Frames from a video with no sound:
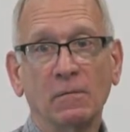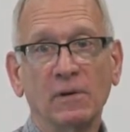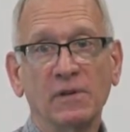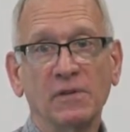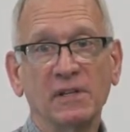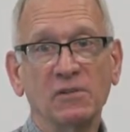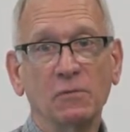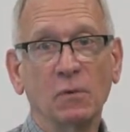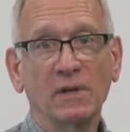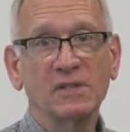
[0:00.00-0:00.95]
What do you think? You,
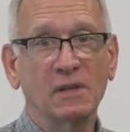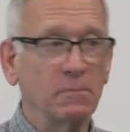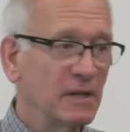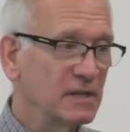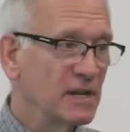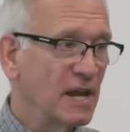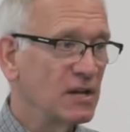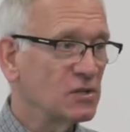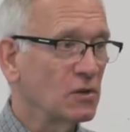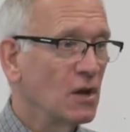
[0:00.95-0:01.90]
what's the big
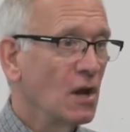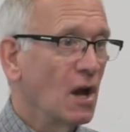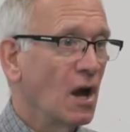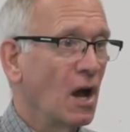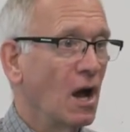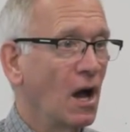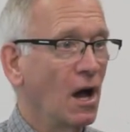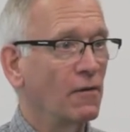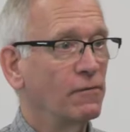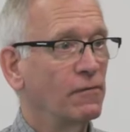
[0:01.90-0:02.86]
danger
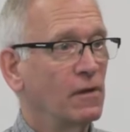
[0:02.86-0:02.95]
of